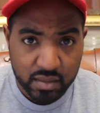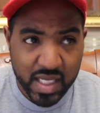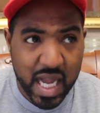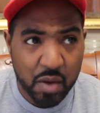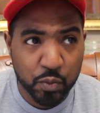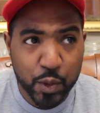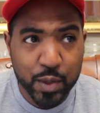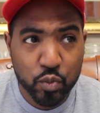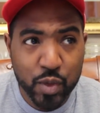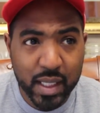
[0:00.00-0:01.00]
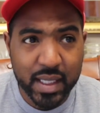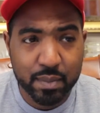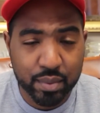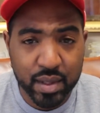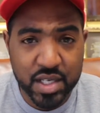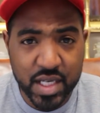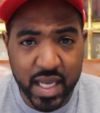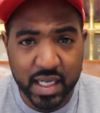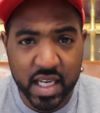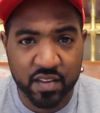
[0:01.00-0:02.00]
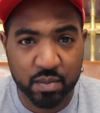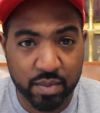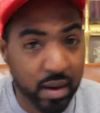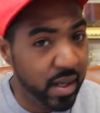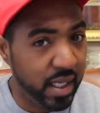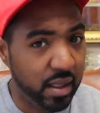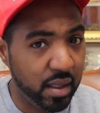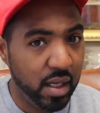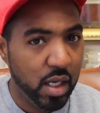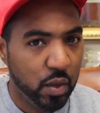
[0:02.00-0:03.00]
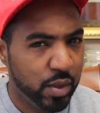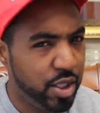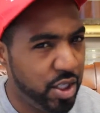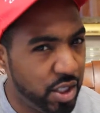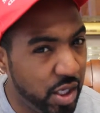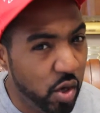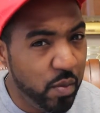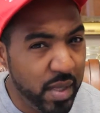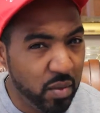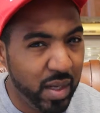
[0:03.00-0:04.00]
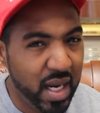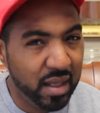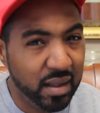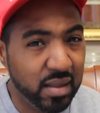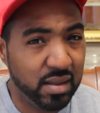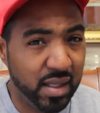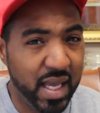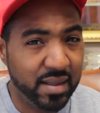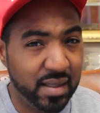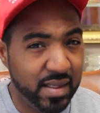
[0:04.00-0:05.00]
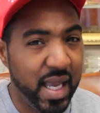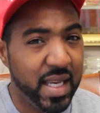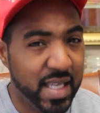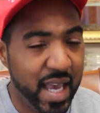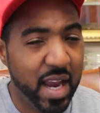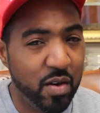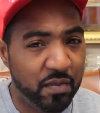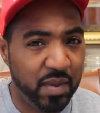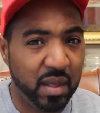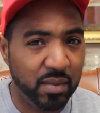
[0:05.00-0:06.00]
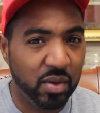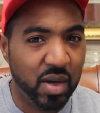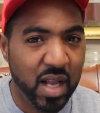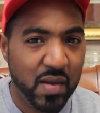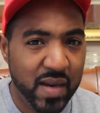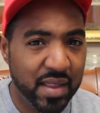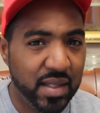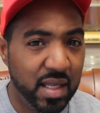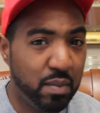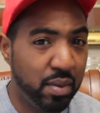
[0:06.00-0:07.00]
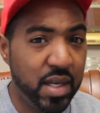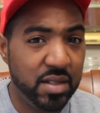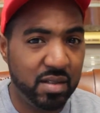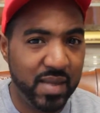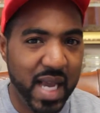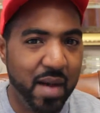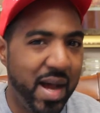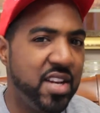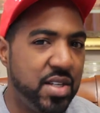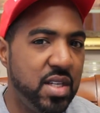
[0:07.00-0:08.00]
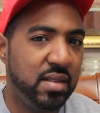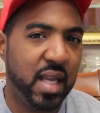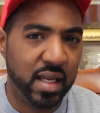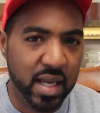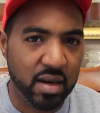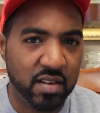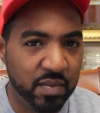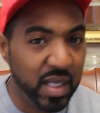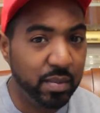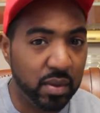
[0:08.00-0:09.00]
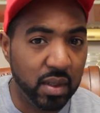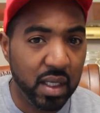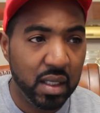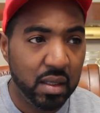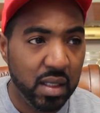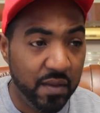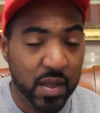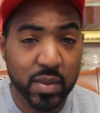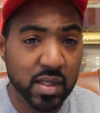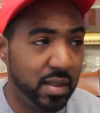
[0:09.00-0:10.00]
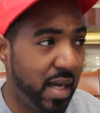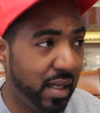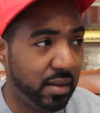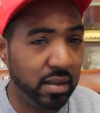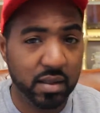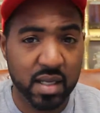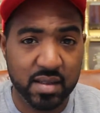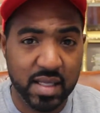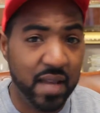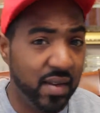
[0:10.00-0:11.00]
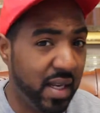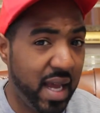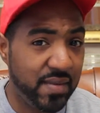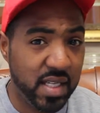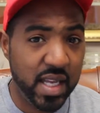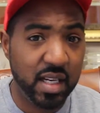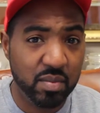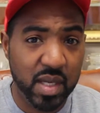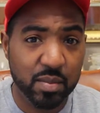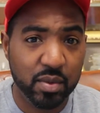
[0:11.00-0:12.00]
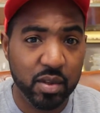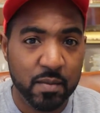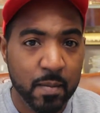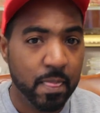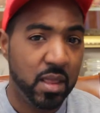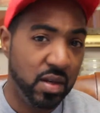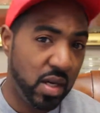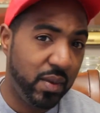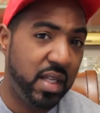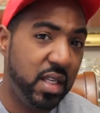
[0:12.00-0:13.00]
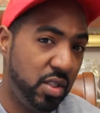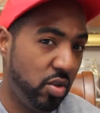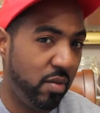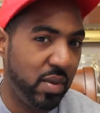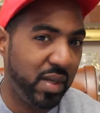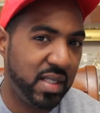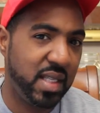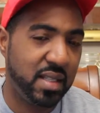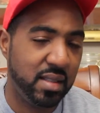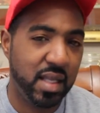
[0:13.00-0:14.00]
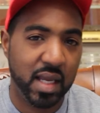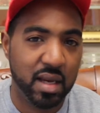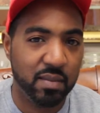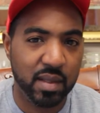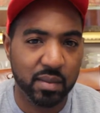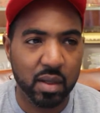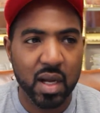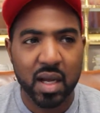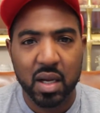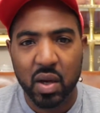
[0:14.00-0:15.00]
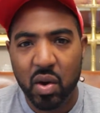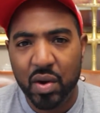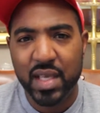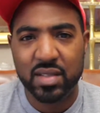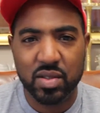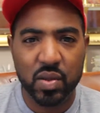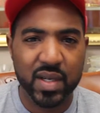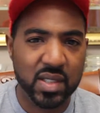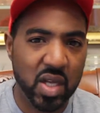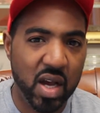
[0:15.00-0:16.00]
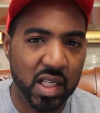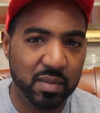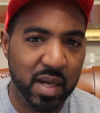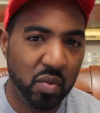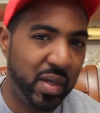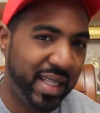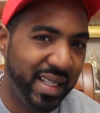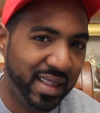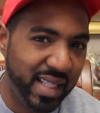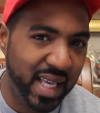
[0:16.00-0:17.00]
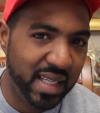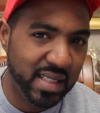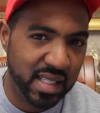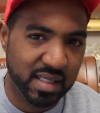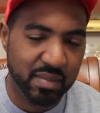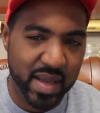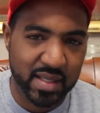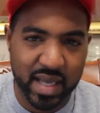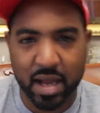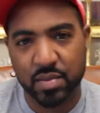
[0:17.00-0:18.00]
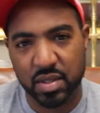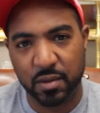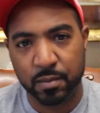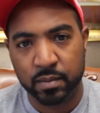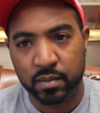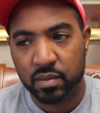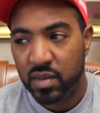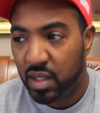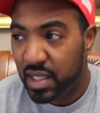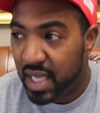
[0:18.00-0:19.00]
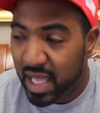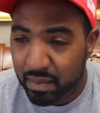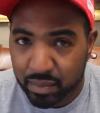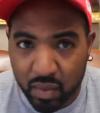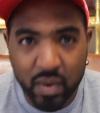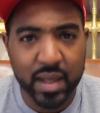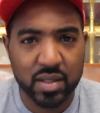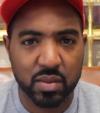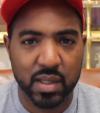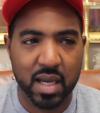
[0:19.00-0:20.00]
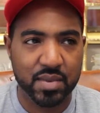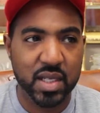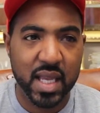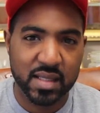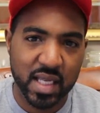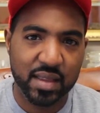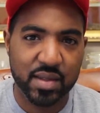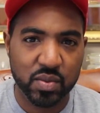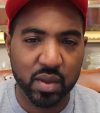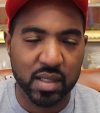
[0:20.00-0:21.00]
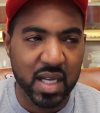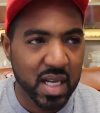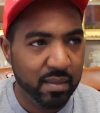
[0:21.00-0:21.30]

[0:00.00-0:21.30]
Now, I would really appreciate it if Bernie would show me what it looks like to take care of people rather than preach to me how I should take care of people. If he was a doctor and saving lives and healing people, you know what? He's showing me what it takes to take care of people. All he's doing is talking about what he thinks is the best option. You can't point to an option. You can't say this works.